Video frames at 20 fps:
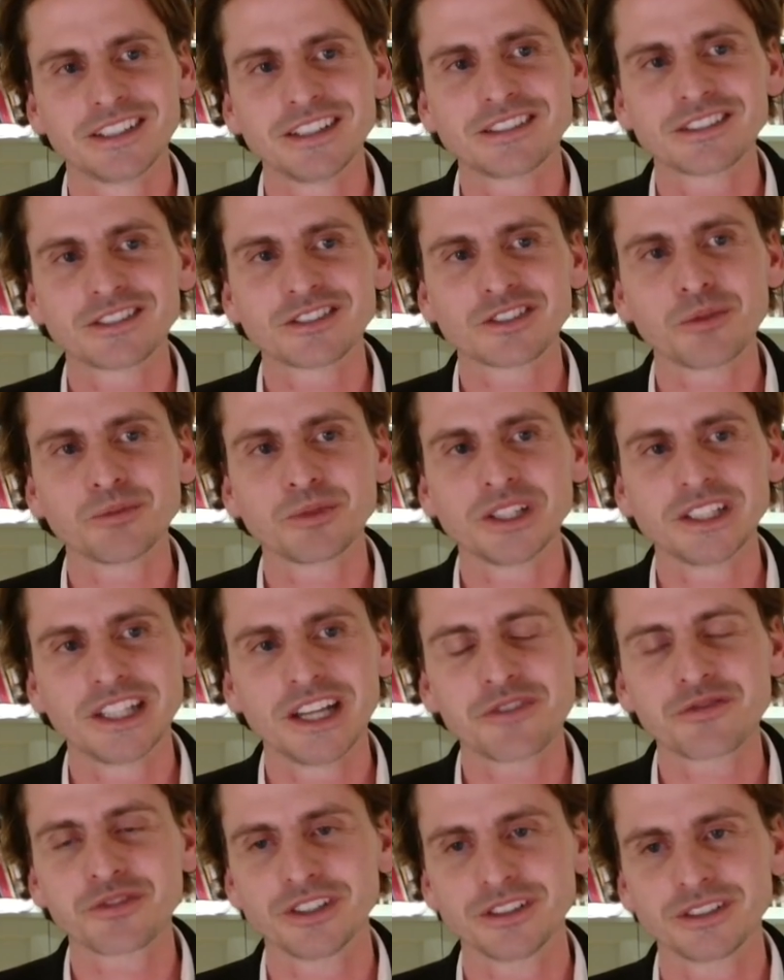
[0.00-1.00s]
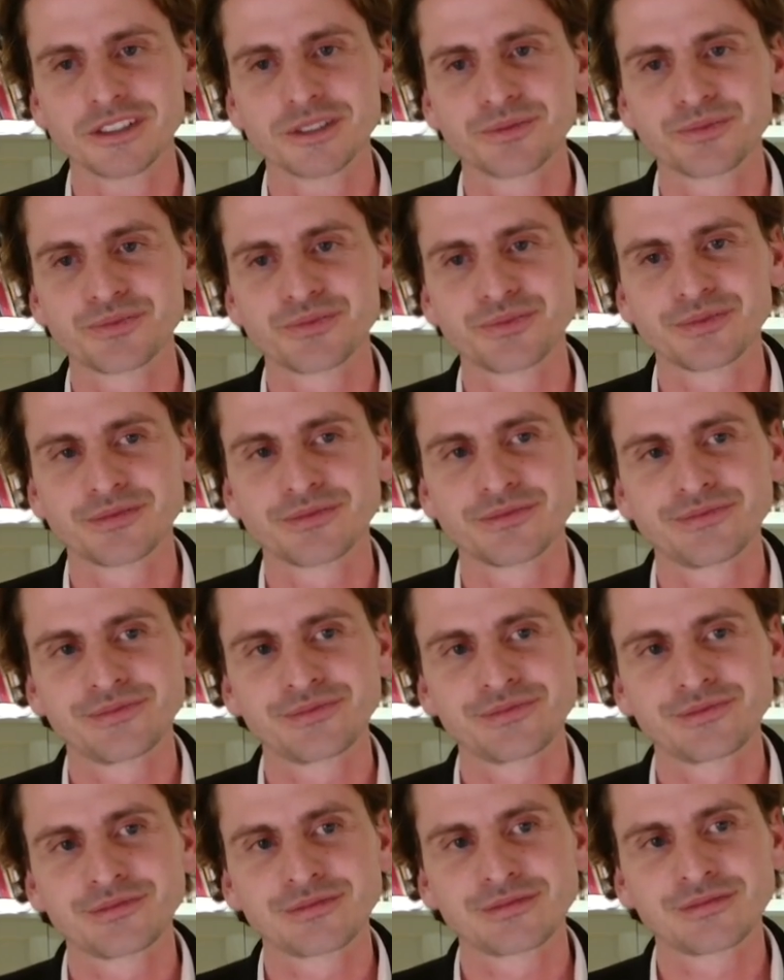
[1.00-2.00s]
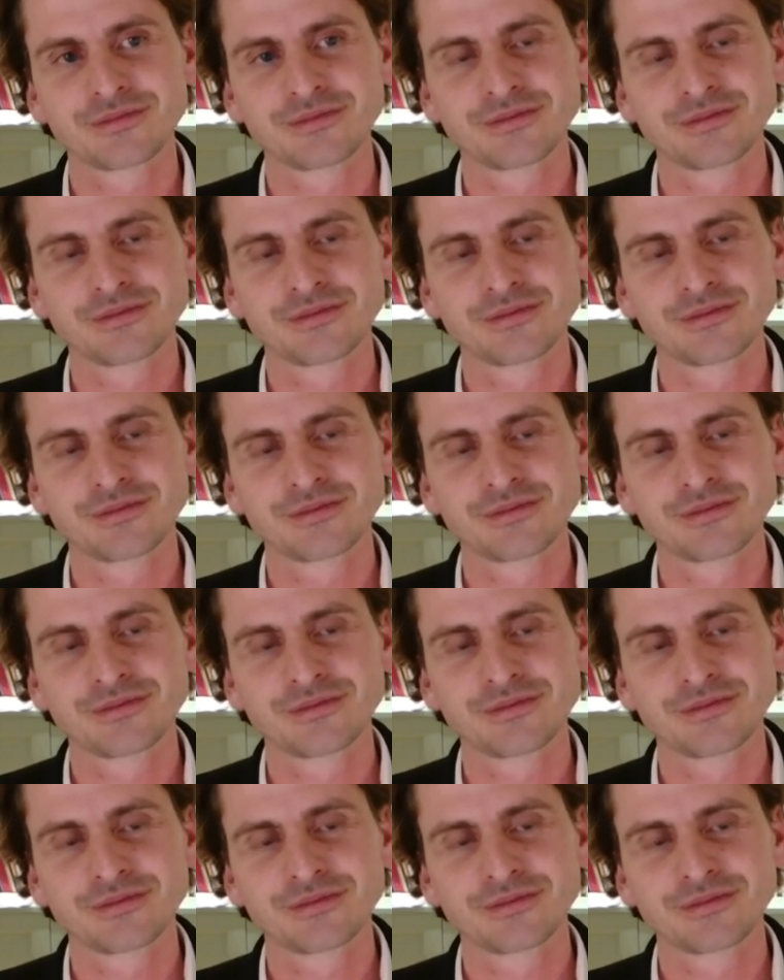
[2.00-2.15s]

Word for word: this is something different. And to make it more